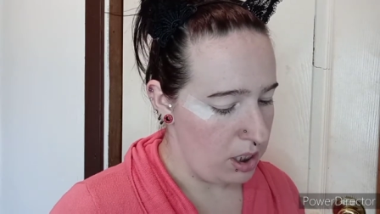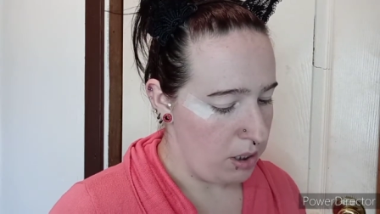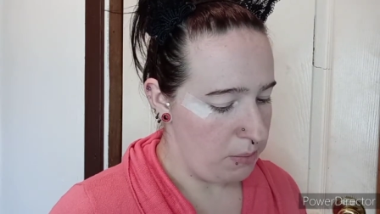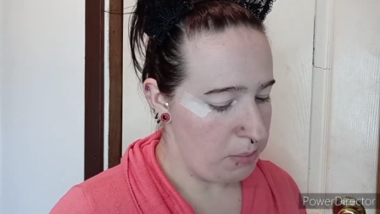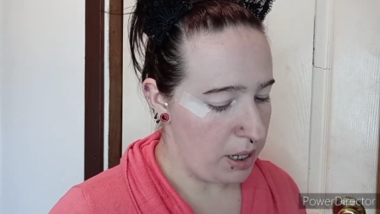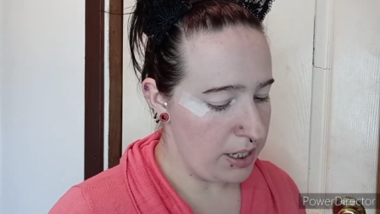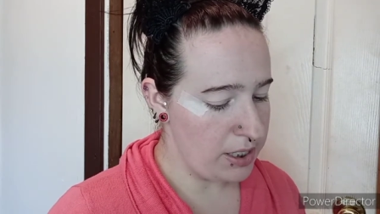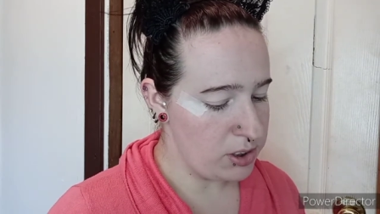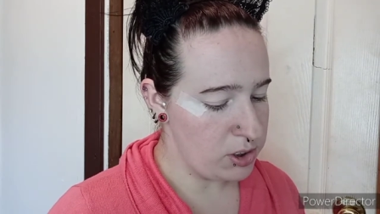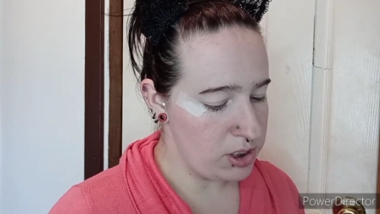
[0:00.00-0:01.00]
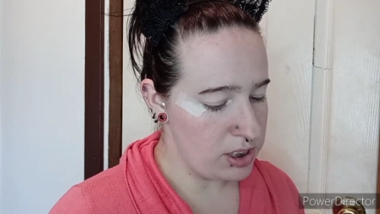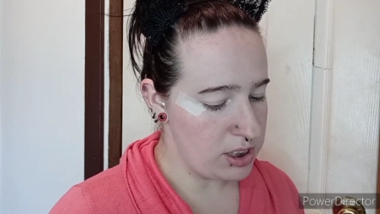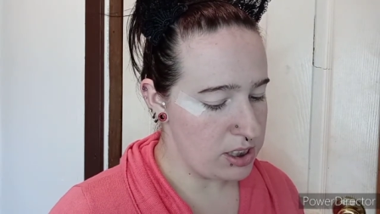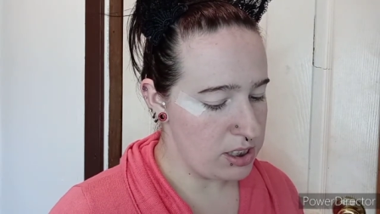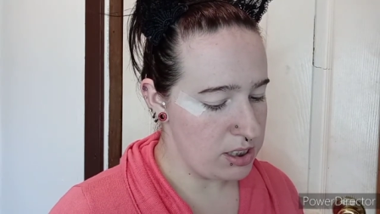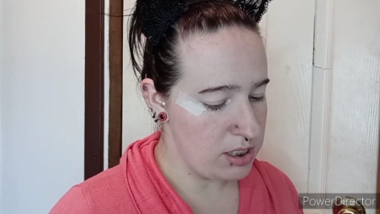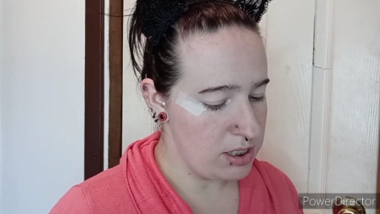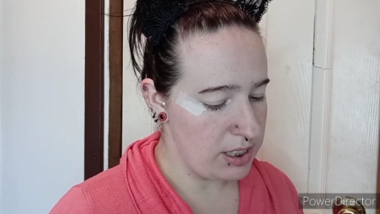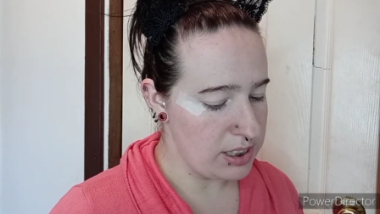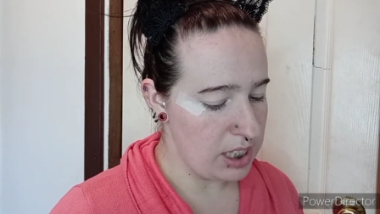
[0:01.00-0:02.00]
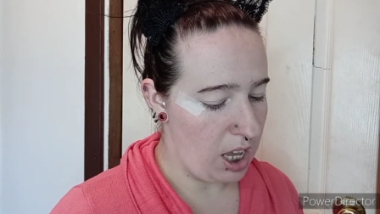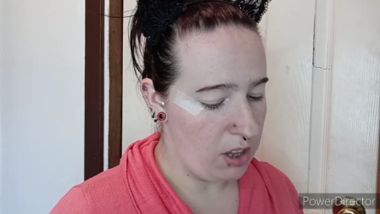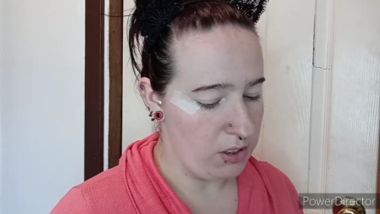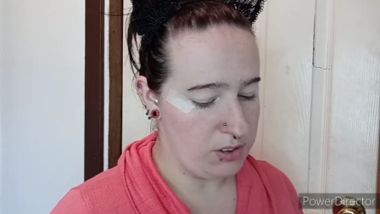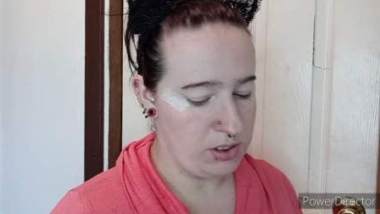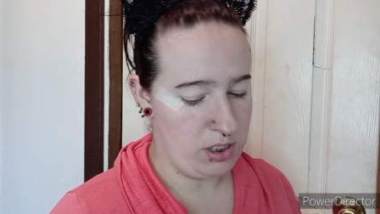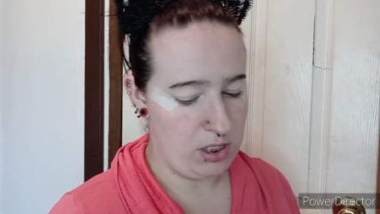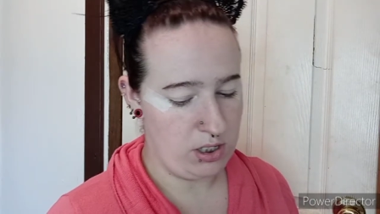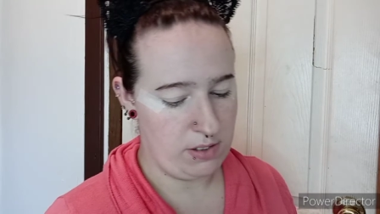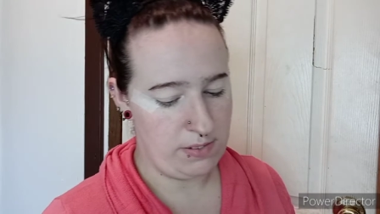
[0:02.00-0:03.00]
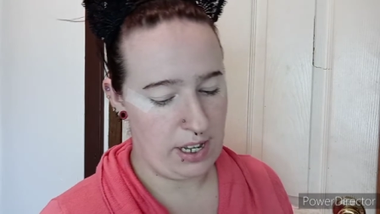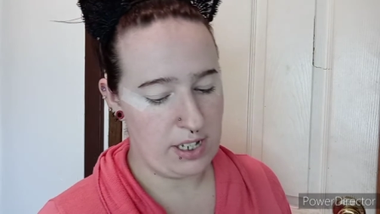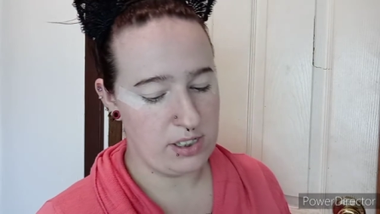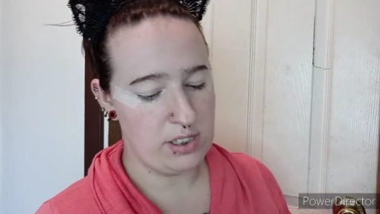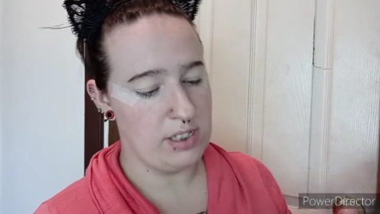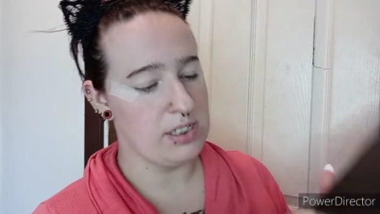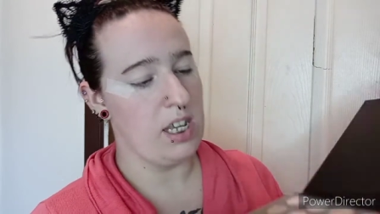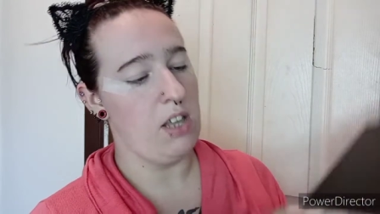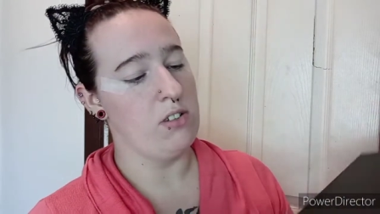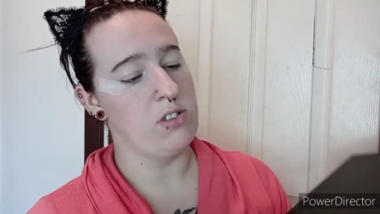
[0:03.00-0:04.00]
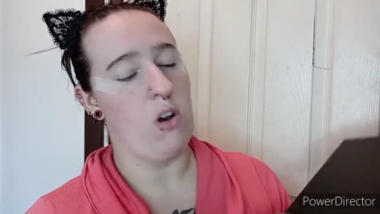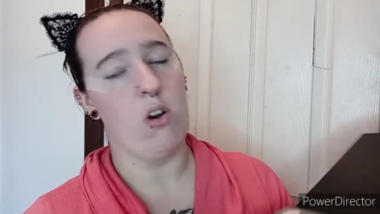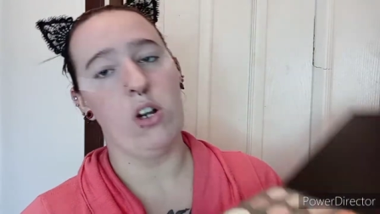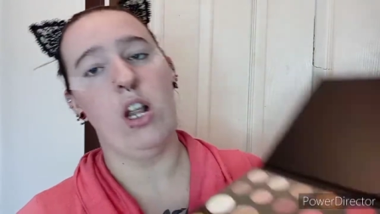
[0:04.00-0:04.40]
But it's just these colors. These colors are